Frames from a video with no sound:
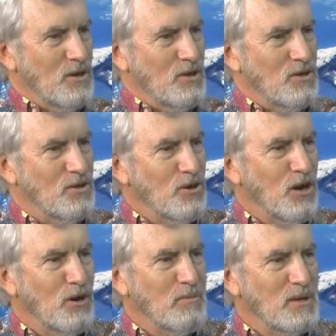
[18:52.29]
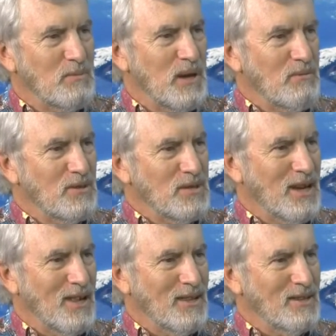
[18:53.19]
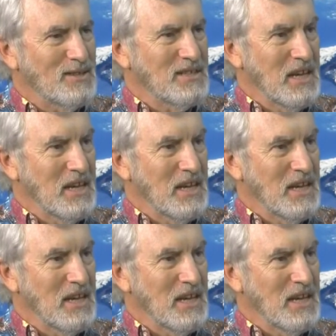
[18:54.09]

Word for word: Yeah. You're hoping to be able to tell us